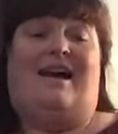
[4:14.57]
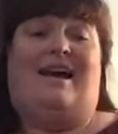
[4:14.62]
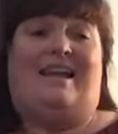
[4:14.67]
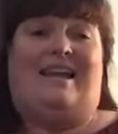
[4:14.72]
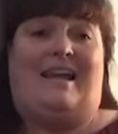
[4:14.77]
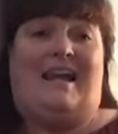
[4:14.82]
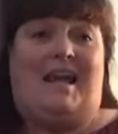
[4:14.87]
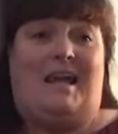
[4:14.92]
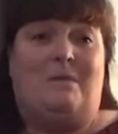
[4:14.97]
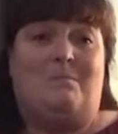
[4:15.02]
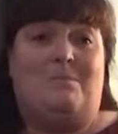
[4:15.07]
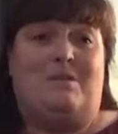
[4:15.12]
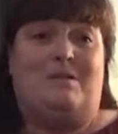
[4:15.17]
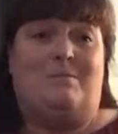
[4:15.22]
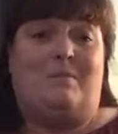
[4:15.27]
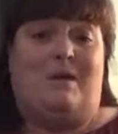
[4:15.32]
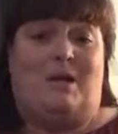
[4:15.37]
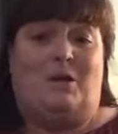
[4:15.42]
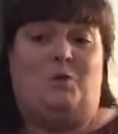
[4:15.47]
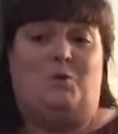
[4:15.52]
I came
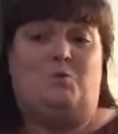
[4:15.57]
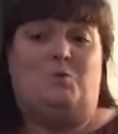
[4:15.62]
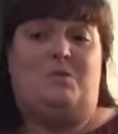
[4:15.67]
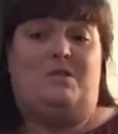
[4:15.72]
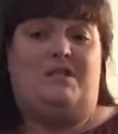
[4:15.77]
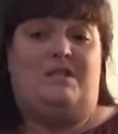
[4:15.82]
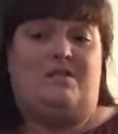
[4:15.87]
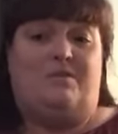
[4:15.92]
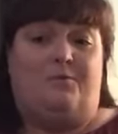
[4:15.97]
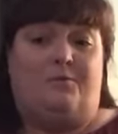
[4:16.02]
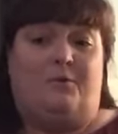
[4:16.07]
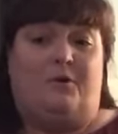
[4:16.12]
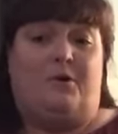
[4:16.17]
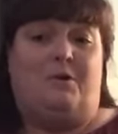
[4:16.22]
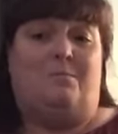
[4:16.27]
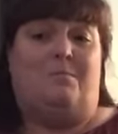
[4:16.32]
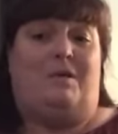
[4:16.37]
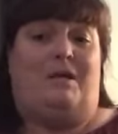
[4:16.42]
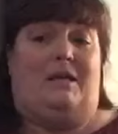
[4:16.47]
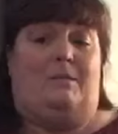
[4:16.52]
to make you
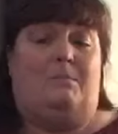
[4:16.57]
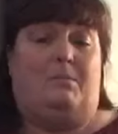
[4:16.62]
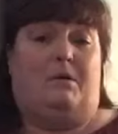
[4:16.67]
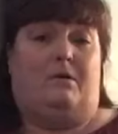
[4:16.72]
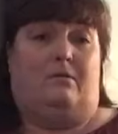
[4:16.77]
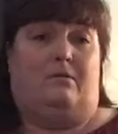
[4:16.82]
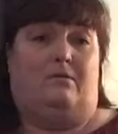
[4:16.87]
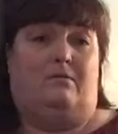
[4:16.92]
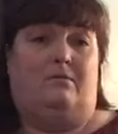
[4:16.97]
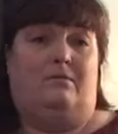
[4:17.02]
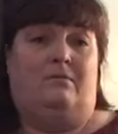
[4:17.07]
different people.